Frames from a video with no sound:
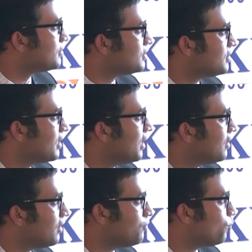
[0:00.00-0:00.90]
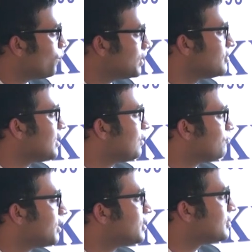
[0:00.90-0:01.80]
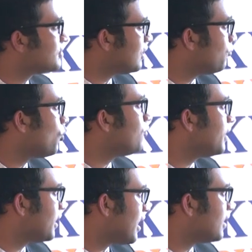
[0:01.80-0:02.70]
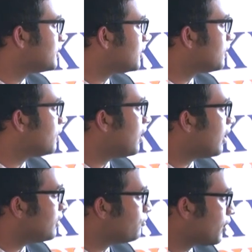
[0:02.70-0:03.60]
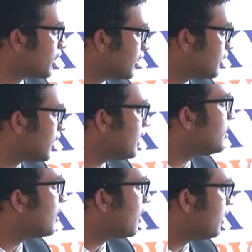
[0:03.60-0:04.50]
Sir, once again, we are just evolving as a, in fact, entire